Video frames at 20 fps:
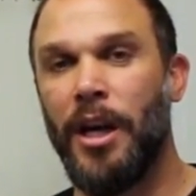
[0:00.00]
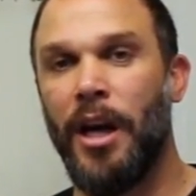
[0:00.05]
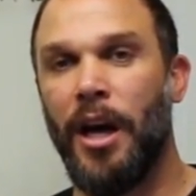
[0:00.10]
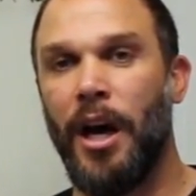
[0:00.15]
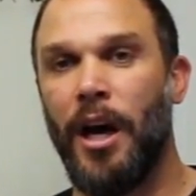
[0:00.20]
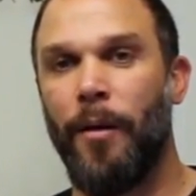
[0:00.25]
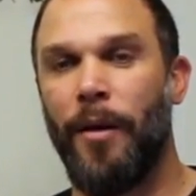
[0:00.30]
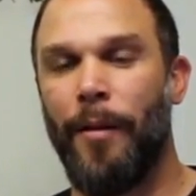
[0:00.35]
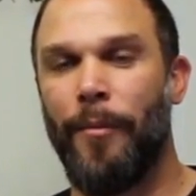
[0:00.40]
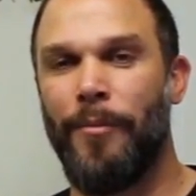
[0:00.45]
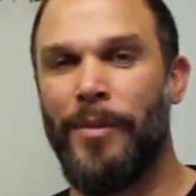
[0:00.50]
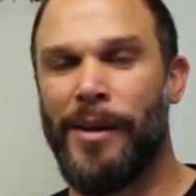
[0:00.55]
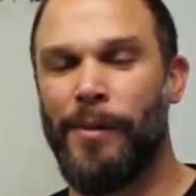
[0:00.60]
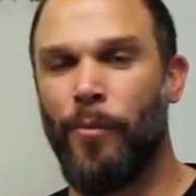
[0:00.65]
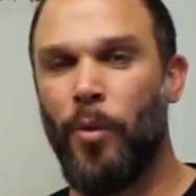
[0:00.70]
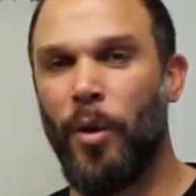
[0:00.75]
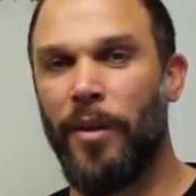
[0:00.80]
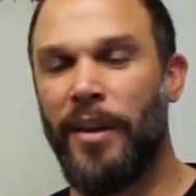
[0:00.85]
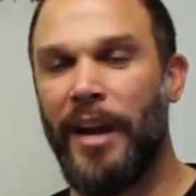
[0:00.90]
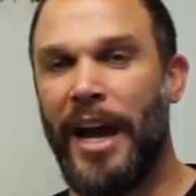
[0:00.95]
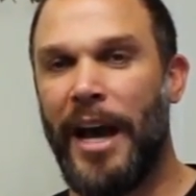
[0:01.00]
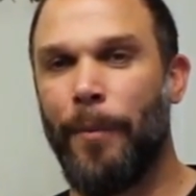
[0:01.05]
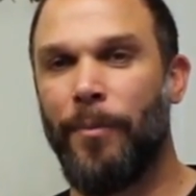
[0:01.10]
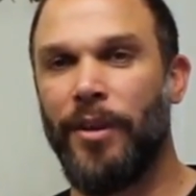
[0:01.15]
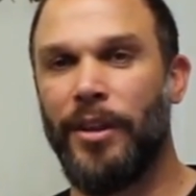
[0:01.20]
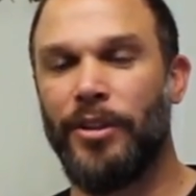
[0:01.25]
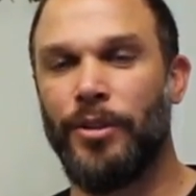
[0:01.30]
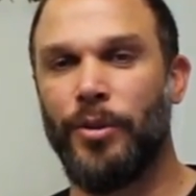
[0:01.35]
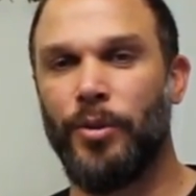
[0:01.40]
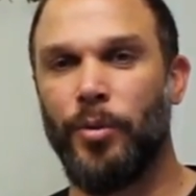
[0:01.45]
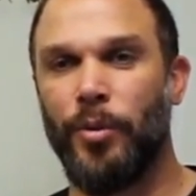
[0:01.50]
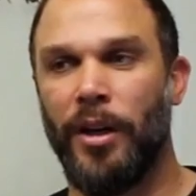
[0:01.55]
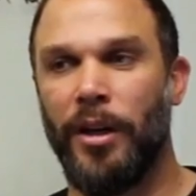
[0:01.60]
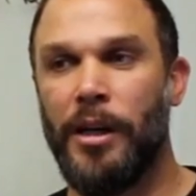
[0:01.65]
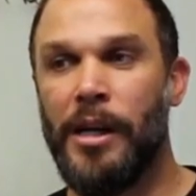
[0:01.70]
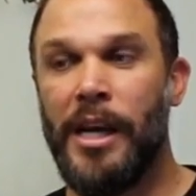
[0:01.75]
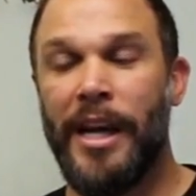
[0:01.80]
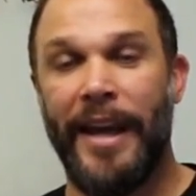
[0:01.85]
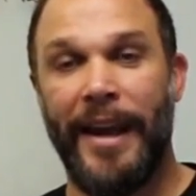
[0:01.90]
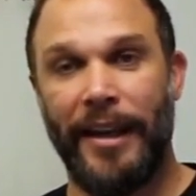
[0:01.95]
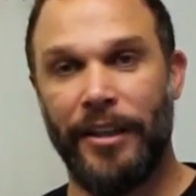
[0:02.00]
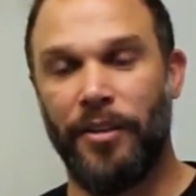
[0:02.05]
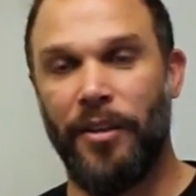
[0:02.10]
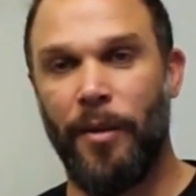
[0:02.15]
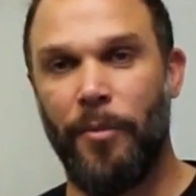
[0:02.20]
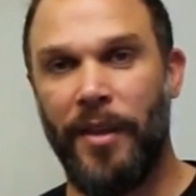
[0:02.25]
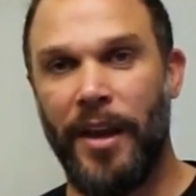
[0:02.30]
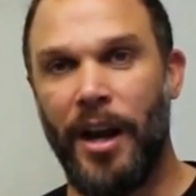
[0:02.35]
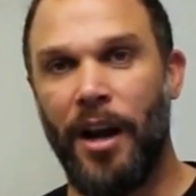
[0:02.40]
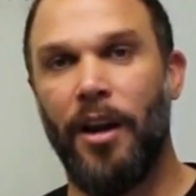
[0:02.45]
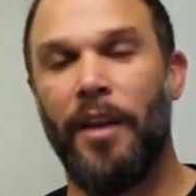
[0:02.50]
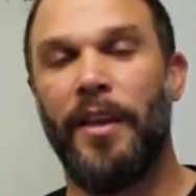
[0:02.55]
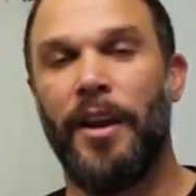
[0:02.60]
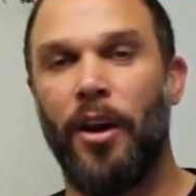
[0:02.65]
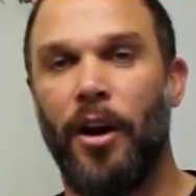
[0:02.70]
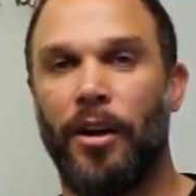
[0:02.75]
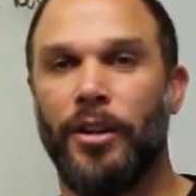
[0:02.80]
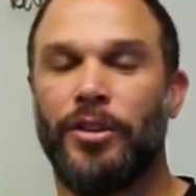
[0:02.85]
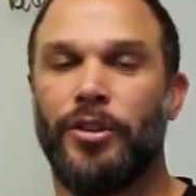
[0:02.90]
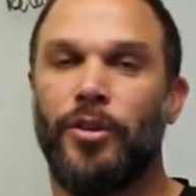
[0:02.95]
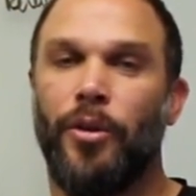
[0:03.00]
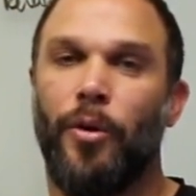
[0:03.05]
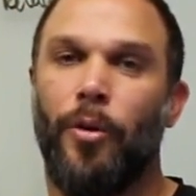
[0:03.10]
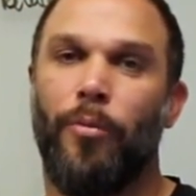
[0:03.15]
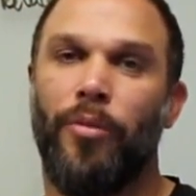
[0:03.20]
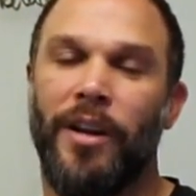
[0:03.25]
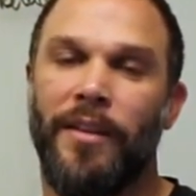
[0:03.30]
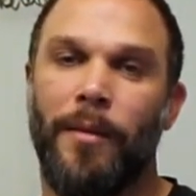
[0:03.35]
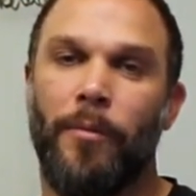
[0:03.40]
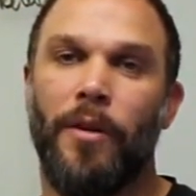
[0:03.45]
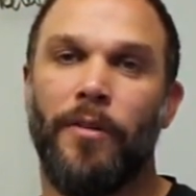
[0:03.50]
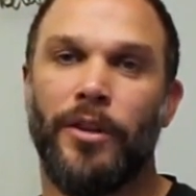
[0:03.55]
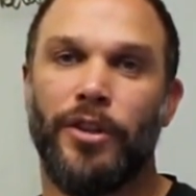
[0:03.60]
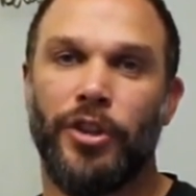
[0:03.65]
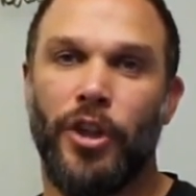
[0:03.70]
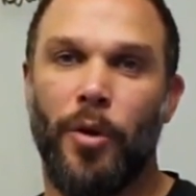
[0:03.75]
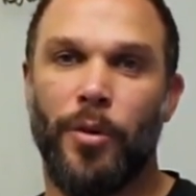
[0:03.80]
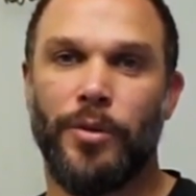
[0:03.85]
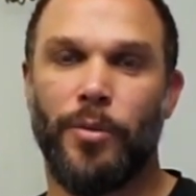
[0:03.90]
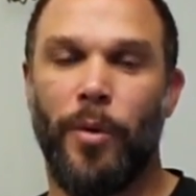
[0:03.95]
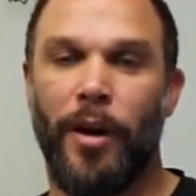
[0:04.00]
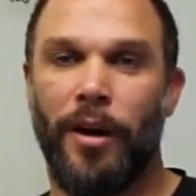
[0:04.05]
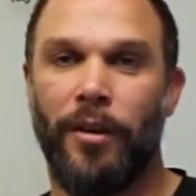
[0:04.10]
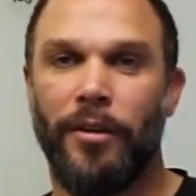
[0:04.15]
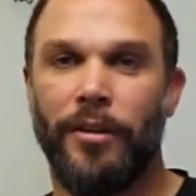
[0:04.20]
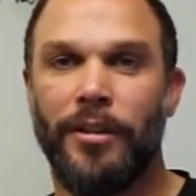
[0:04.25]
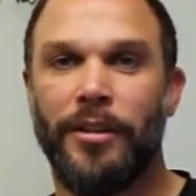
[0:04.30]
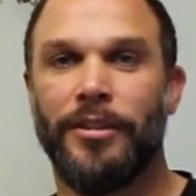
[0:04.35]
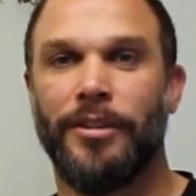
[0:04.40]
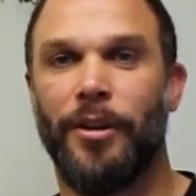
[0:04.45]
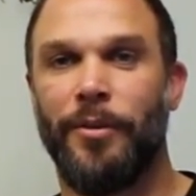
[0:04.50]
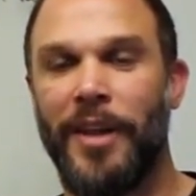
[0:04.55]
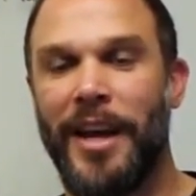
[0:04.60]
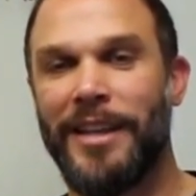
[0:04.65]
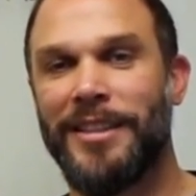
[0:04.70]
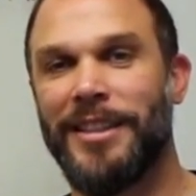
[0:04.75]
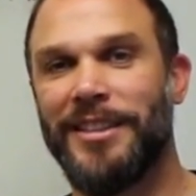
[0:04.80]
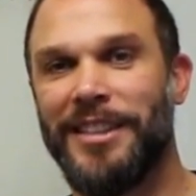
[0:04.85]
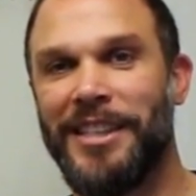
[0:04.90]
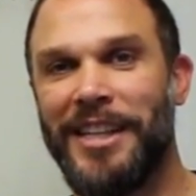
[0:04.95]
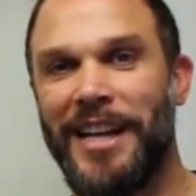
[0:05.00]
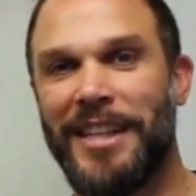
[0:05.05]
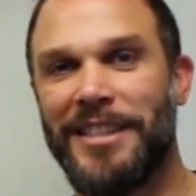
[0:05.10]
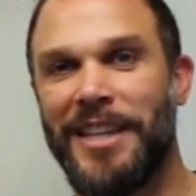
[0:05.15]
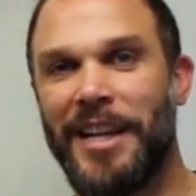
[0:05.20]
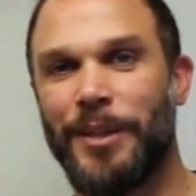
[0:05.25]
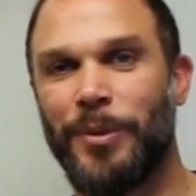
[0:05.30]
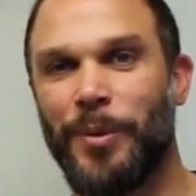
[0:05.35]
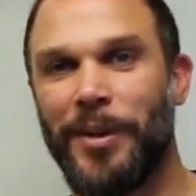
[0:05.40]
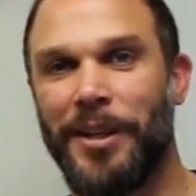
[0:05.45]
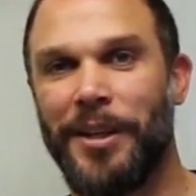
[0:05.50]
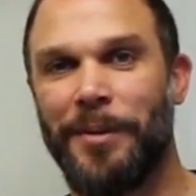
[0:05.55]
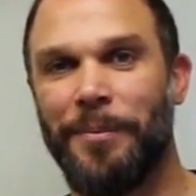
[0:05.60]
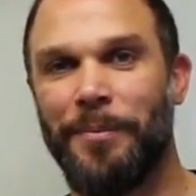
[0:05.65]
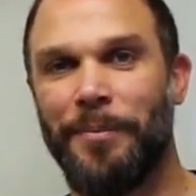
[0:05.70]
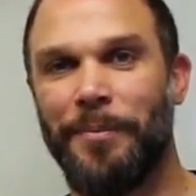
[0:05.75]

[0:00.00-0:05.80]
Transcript: Uh, I'll be more than happy to answer them there and then also bring them on the show as well. So thanks, I'll see you guys next week.